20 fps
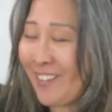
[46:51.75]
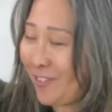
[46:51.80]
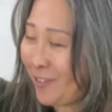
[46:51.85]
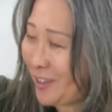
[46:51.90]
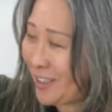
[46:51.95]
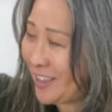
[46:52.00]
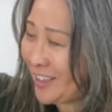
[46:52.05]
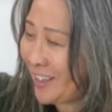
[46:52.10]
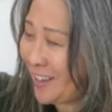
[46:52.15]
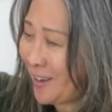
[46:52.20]

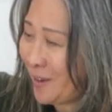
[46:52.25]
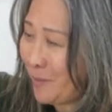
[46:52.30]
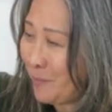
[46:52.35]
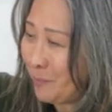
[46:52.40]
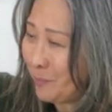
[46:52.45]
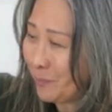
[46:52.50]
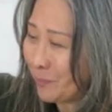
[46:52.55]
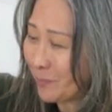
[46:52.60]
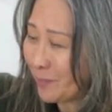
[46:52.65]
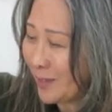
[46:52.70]
With I
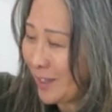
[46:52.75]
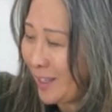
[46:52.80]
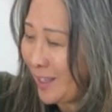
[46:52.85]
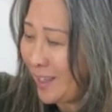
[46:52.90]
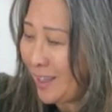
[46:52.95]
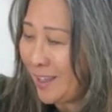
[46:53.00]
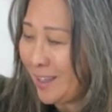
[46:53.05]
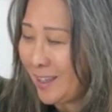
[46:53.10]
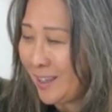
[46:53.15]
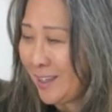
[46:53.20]

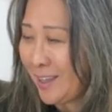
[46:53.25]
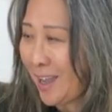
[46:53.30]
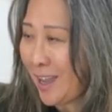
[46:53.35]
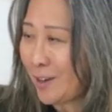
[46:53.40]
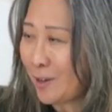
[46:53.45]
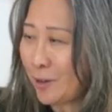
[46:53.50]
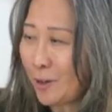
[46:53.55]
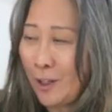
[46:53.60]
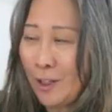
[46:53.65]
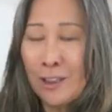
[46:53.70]
don't
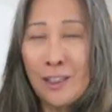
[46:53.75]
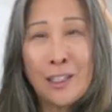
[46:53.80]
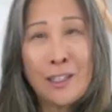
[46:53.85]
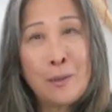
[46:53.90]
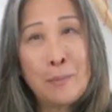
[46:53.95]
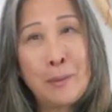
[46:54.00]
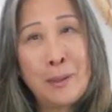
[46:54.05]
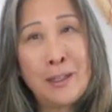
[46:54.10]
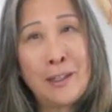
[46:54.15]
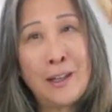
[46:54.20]
know, a little
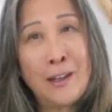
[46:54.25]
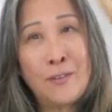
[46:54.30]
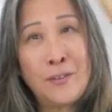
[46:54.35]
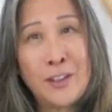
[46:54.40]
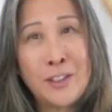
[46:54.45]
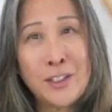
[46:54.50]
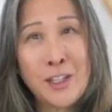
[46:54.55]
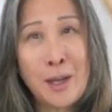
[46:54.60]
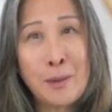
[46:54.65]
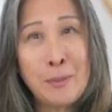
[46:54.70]
bit of the
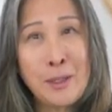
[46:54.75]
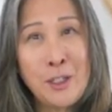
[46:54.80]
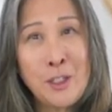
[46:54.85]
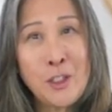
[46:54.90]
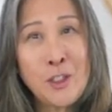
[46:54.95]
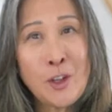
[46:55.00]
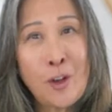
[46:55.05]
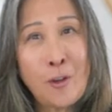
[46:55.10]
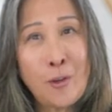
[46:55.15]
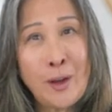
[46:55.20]
tummy
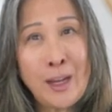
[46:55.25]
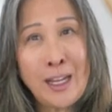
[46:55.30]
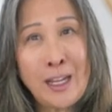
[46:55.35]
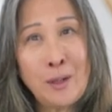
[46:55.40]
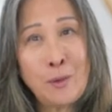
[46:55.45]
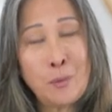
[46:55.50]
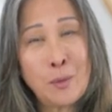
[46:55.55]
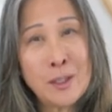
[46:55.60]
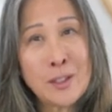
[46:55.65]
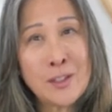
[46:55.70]

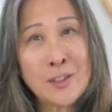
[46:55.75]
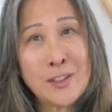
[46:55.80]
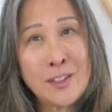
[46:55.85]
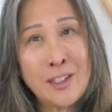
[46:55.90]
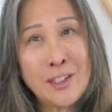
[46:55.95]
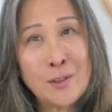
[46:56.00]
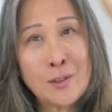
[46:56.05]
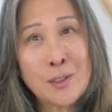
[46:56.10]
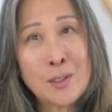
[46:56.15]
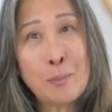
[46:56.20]
showing with, you
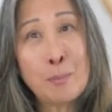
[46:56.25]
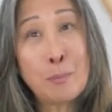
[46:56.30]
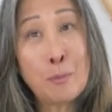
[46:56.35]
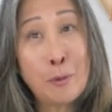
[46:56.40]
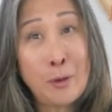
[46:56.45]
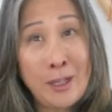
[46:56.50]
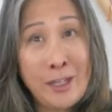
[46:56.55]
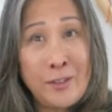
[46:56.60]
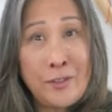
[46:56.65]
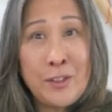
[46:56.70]
know, some
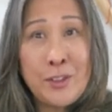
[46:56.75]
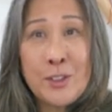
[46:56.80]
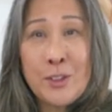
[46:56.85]
briefs